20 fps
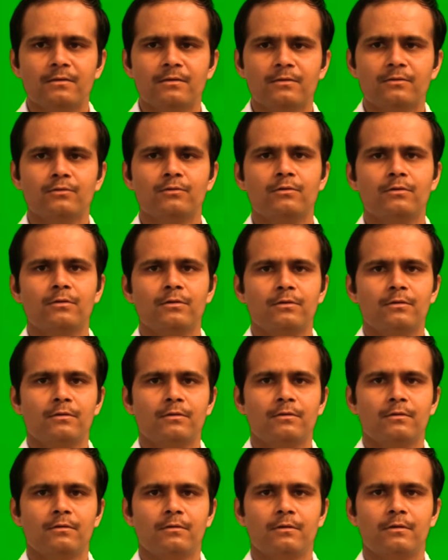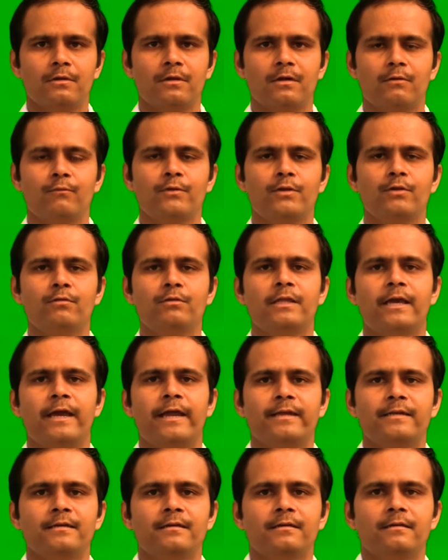So we know
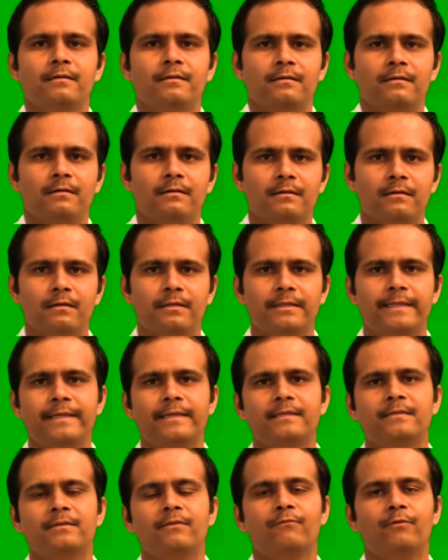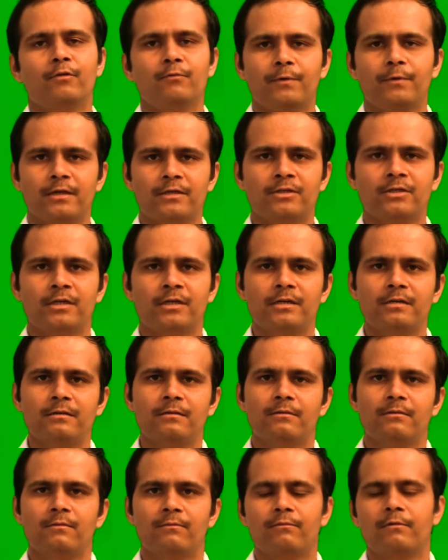that there is a wave
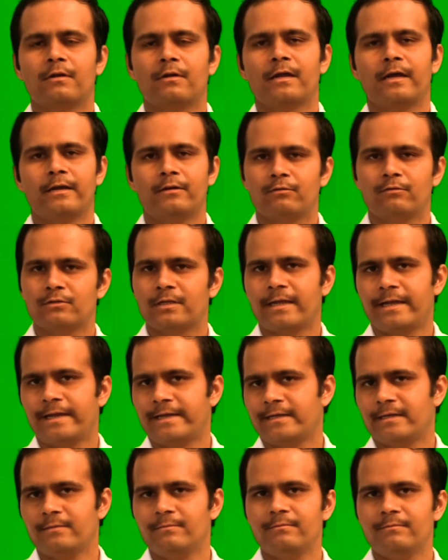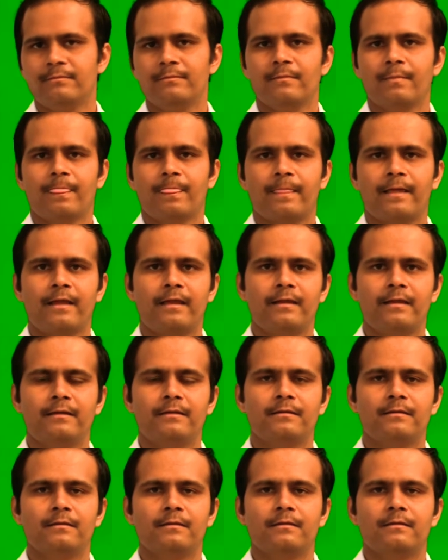function for hydrogen atom,
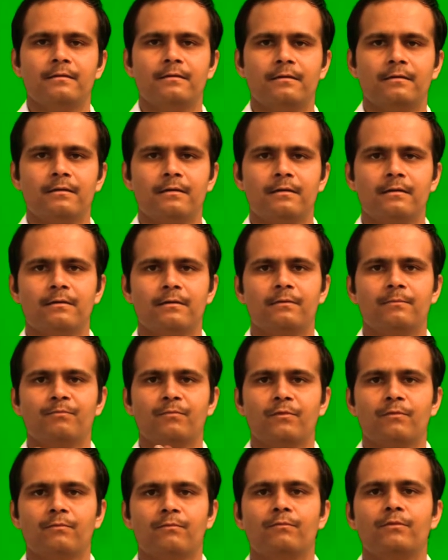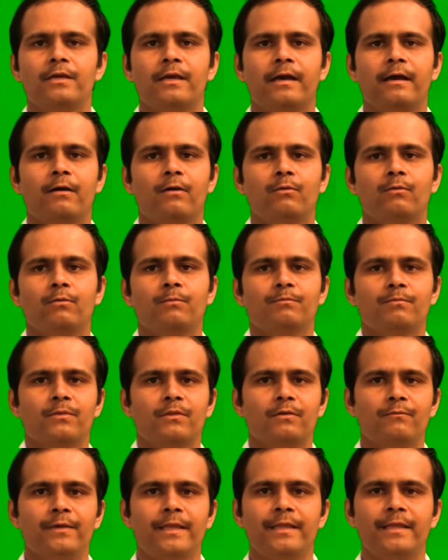and we have
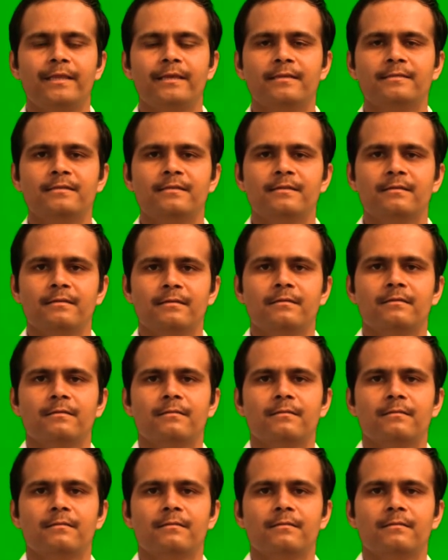the various